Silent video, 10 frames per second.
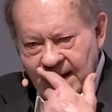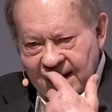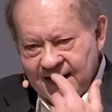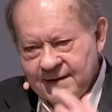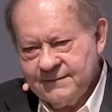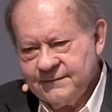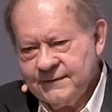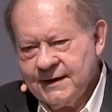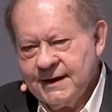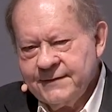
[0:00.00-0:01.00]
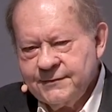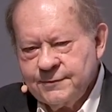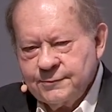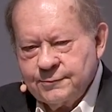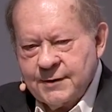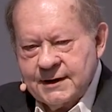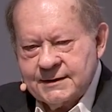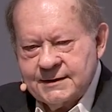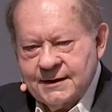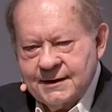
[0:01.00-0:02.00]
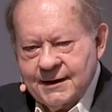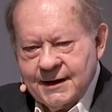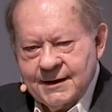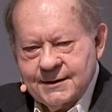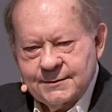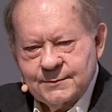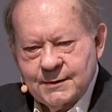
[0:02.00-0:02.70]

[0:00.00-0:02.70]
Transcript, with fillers: have ever read a,